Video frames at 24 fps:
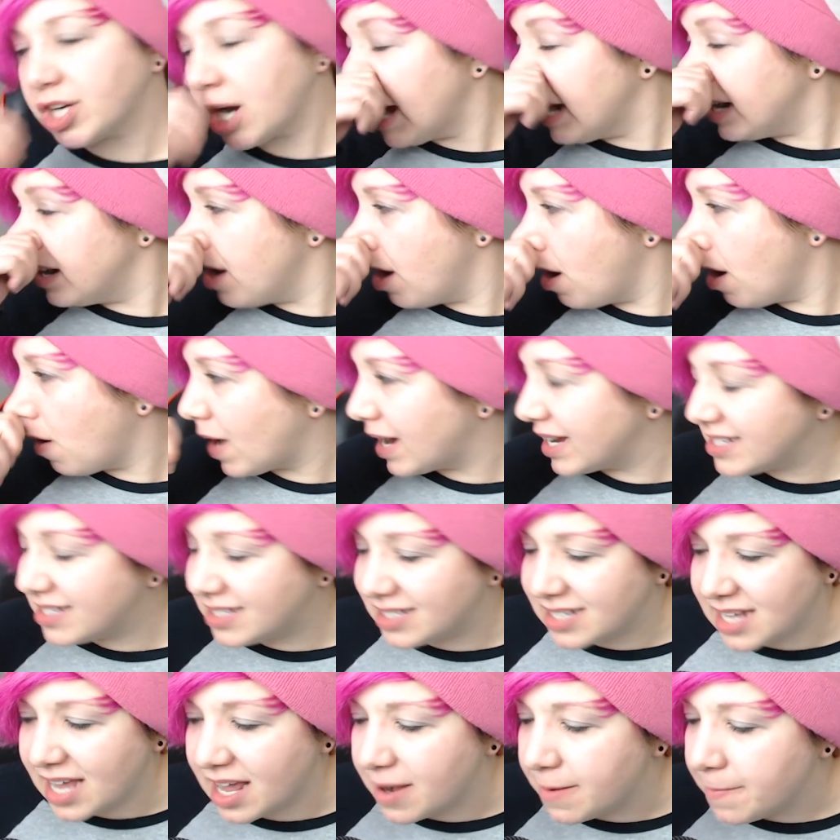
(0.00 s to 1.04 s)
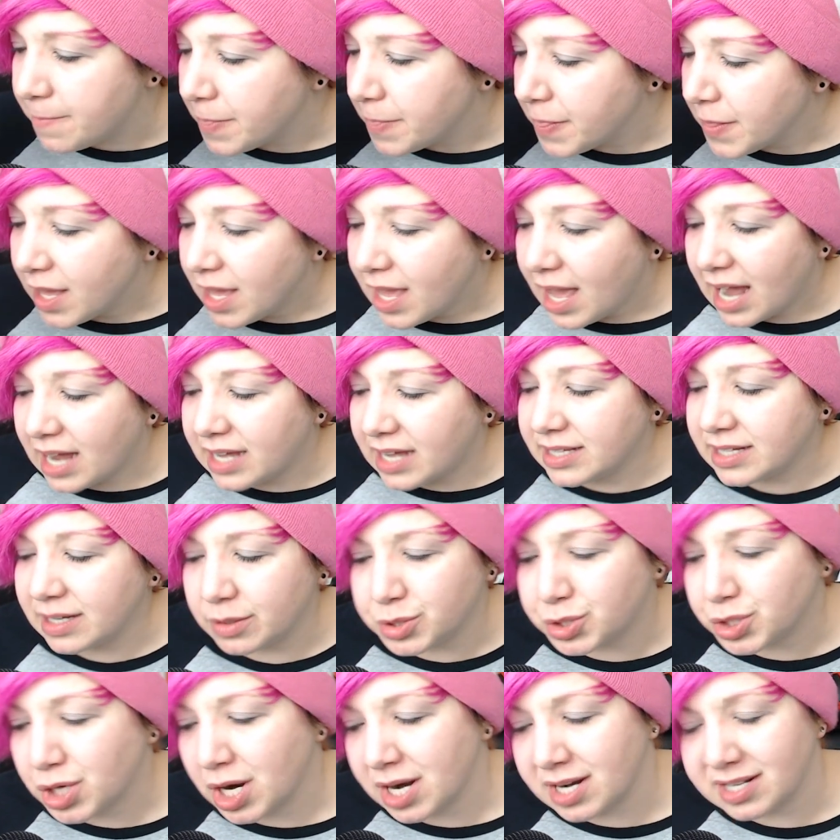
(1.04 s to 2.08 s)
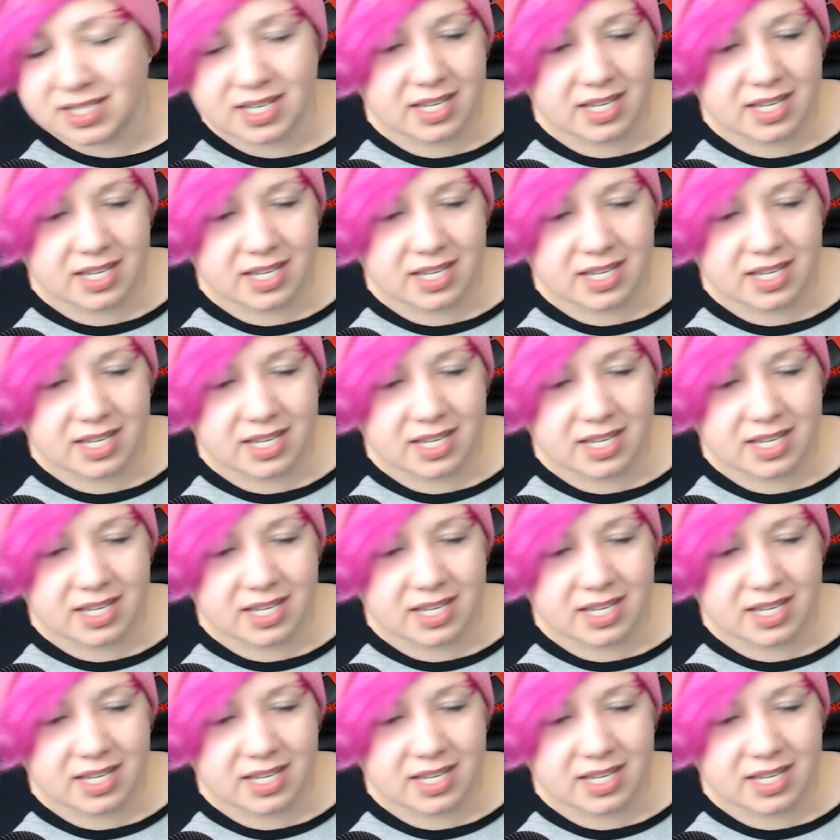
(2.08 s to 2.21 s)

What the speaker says: I know I said, I think I was trying to